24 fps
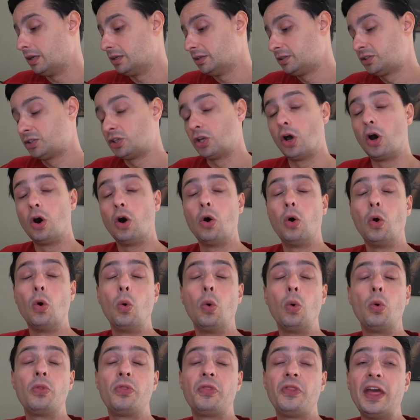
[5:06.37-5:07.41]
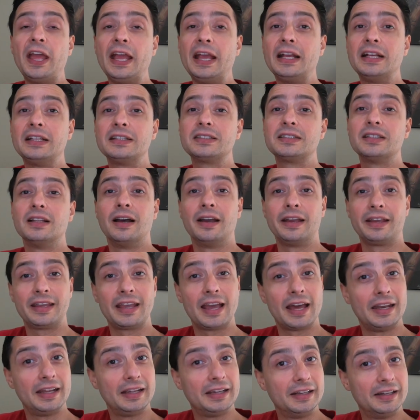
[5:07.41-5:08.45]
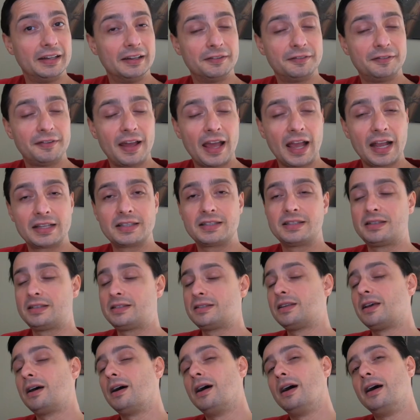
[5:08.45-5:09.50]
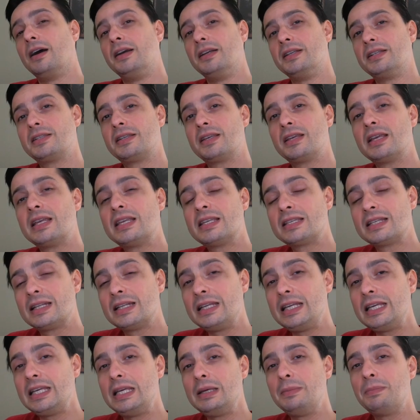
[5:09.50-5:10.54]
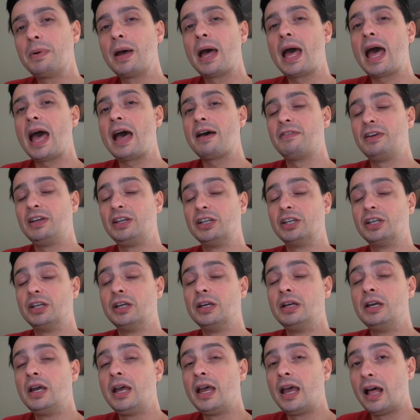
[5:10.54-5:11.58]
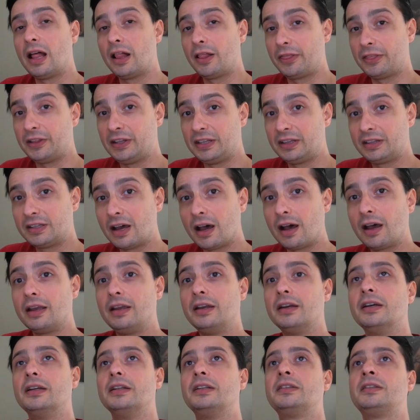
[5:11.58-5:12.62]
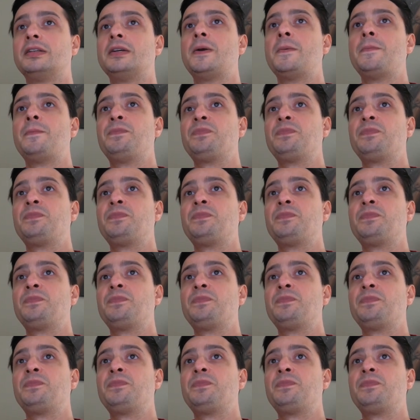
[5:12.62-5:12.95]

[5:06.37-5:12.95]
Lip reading: So things like getting enough exercise, sleep, having a healthy diet,